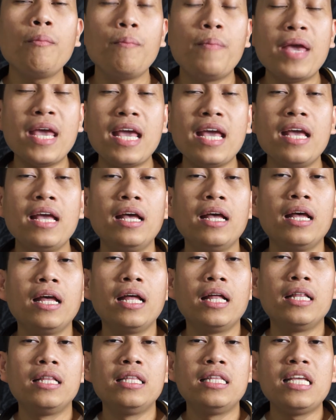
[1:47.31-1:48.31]
be
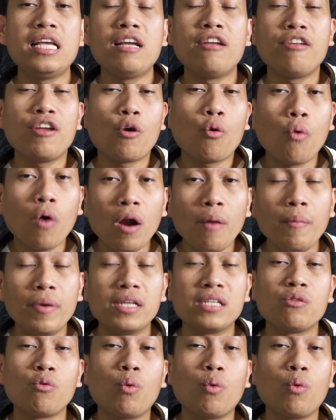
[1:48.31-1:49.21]
the requirements?